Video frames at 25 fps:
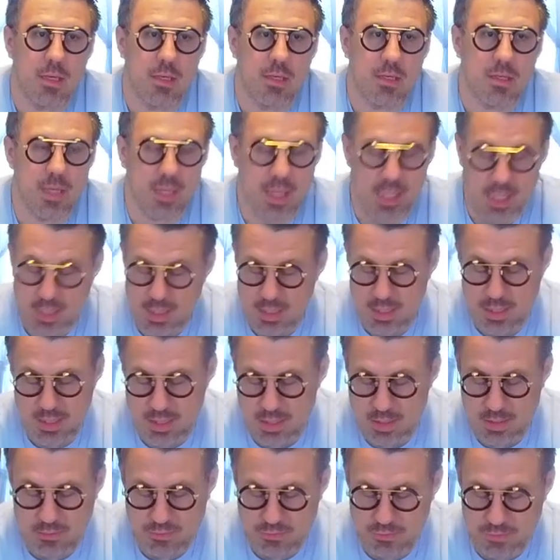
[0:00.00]
So I think this
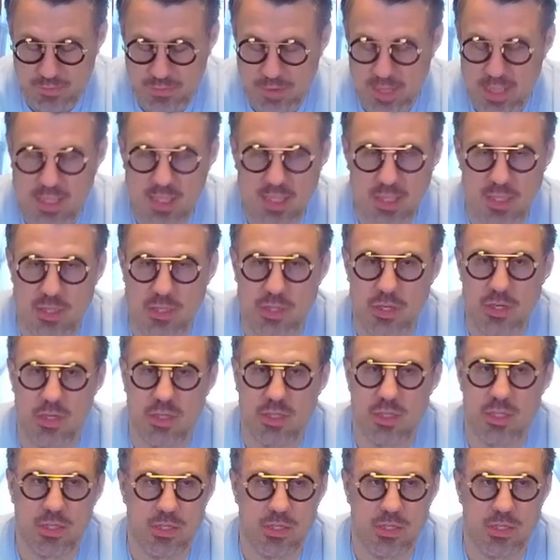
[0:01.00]
is reflecting the church.